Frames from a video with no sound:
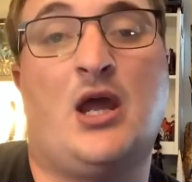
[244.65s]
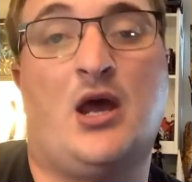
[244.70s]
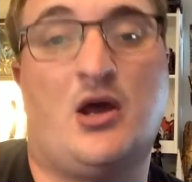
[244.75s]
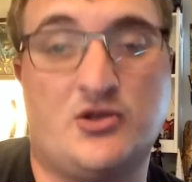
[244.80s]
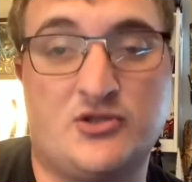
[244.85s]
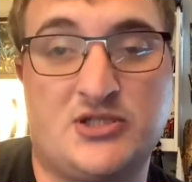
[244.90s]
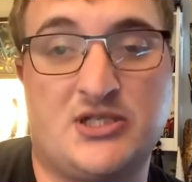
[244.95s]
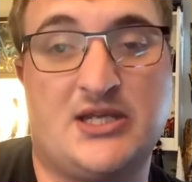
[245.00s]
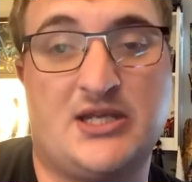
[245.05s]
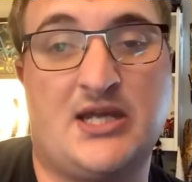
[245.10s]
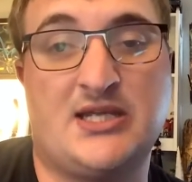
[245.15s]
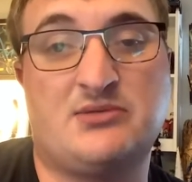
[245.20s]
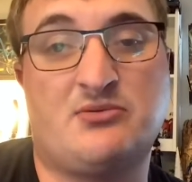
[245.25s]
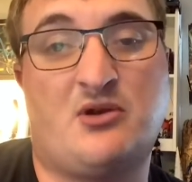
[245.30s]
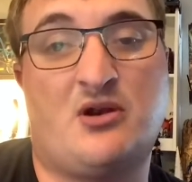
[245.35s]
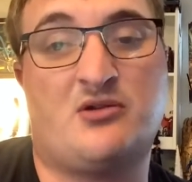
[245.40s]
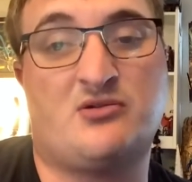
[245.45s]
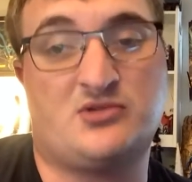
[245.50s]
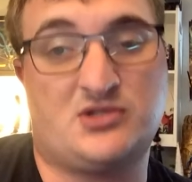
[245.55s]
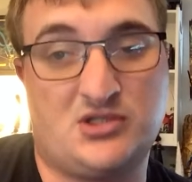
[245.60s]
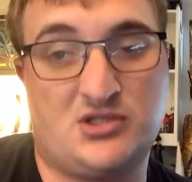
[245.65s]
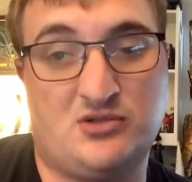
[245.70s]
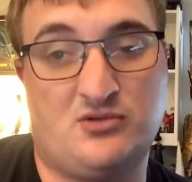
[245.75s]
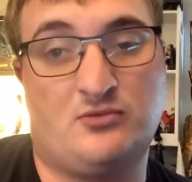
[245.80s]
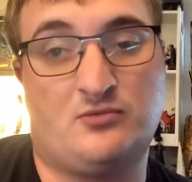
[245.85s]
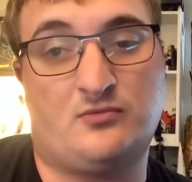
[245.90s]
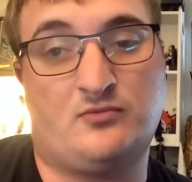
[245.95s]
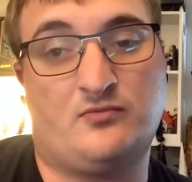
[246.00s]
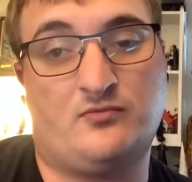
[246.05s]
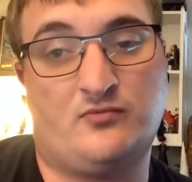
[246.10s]
I'll see you guys tomorrow with
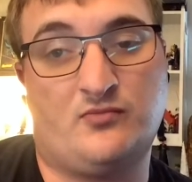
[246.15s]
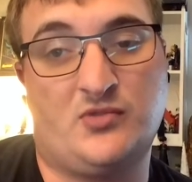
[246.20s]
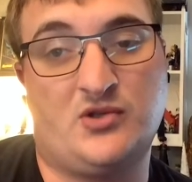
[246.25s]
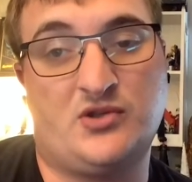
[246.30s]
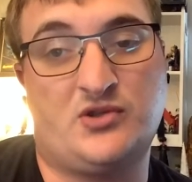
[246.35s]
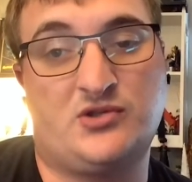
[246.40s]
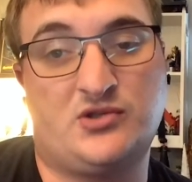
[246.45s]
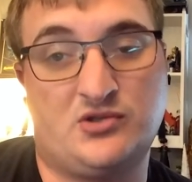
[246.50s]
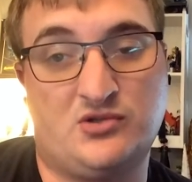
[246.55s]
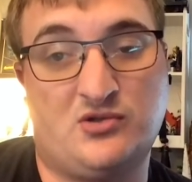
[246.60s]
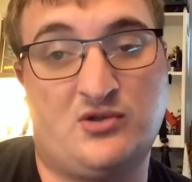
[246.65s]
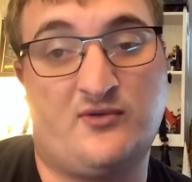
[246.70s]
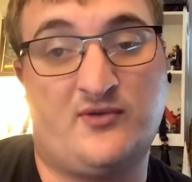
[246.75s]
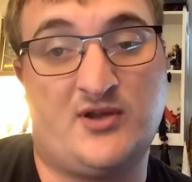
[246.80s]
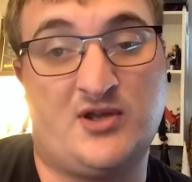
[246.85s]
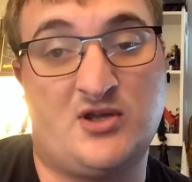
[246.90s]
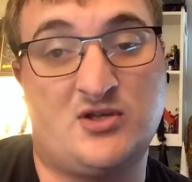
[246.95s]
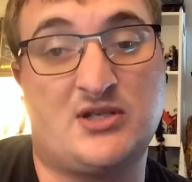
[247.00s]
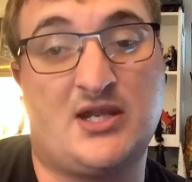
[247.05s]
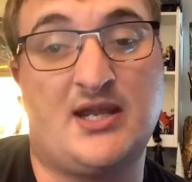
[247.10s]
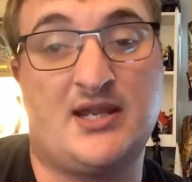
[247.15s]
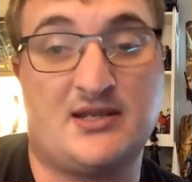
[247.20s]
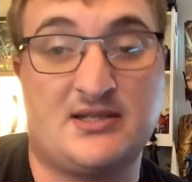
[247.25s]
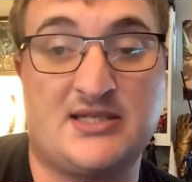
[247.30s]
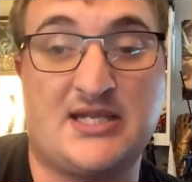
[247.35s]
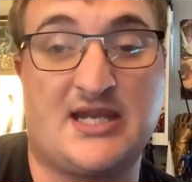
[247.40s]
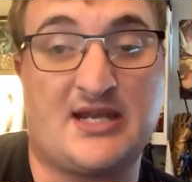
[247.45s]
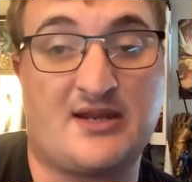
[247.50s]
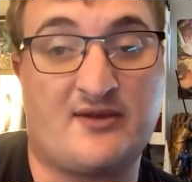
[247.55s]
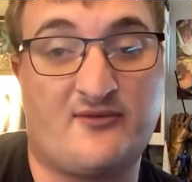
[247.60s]
two new videos and a
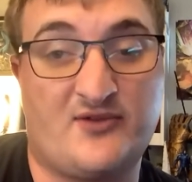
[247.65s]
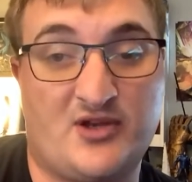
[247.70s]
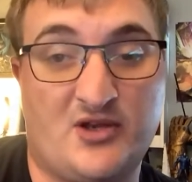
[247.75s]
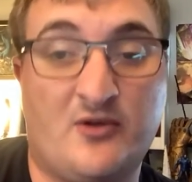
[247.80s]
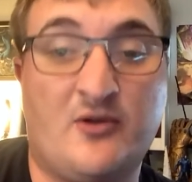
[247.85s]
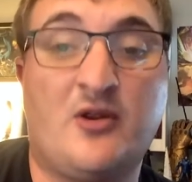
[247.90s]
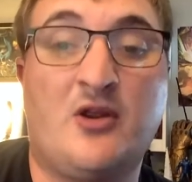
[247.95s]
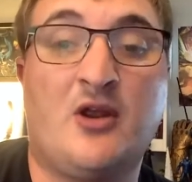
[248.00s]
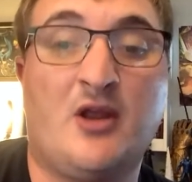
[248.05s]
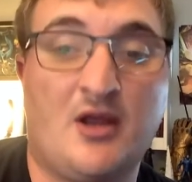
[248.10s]
tech review.